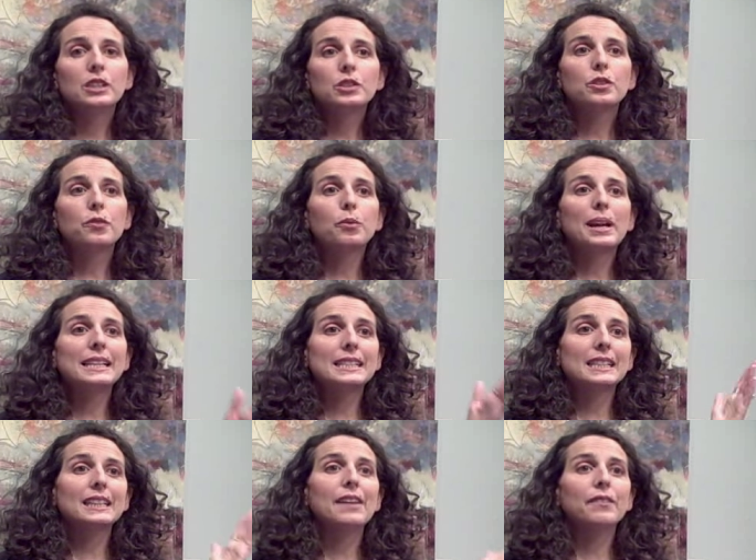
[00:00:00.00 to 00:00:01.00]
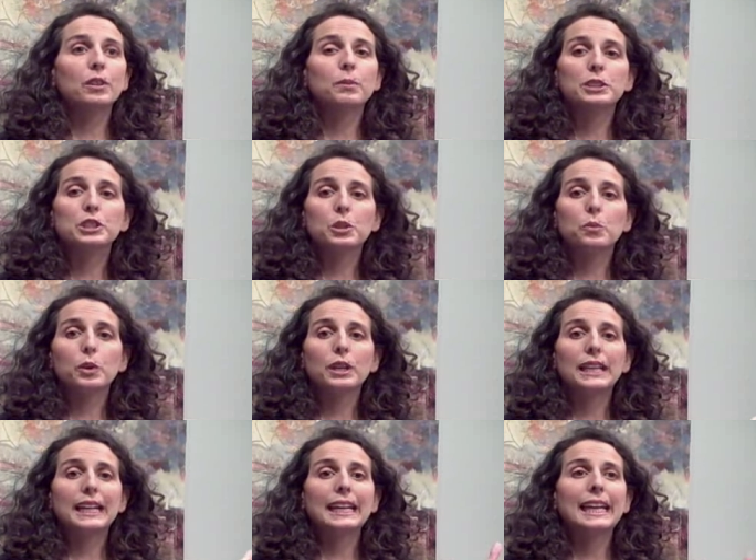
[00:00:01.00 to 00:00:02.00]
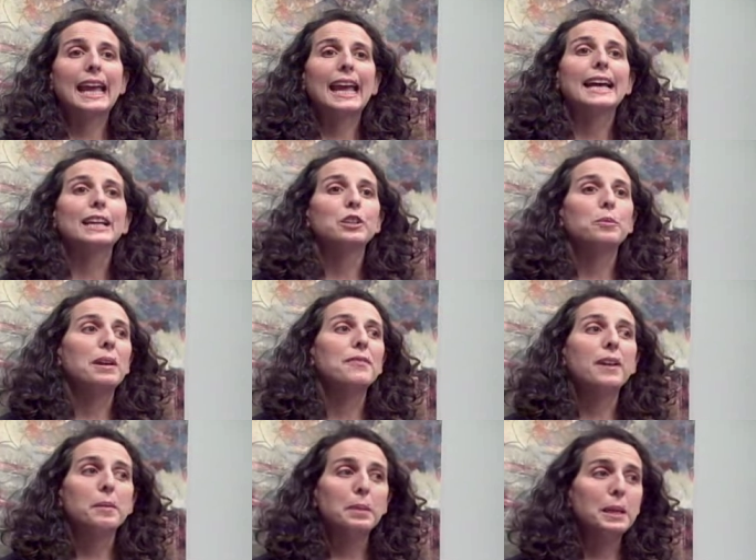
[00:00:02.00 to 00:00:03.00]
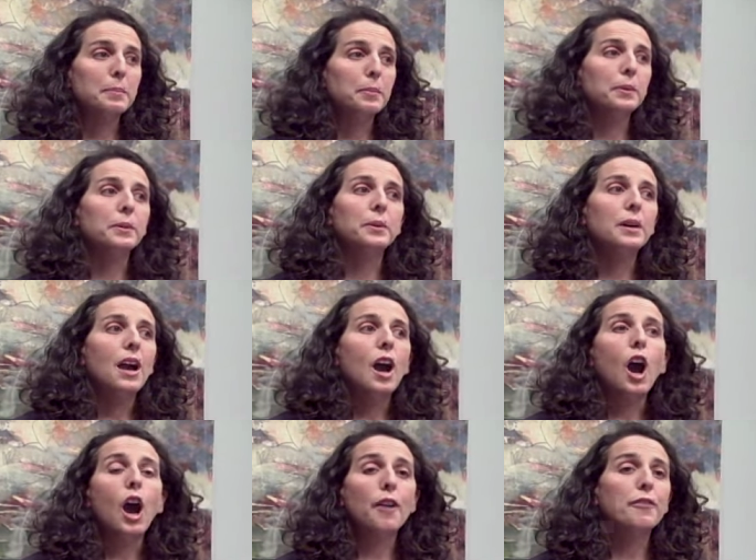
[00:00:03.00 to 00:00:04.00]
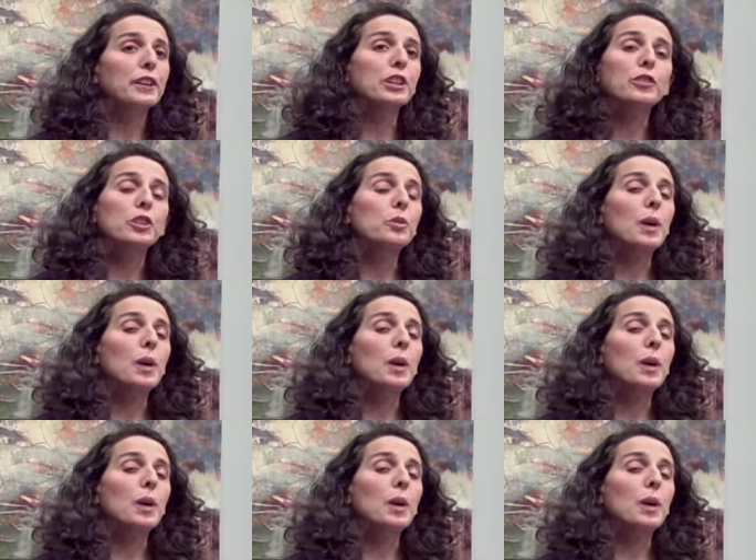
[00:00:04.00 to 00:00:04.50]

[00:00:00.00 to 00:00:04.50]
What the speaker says: sort of raise the level at which you're working, and you may find people offering you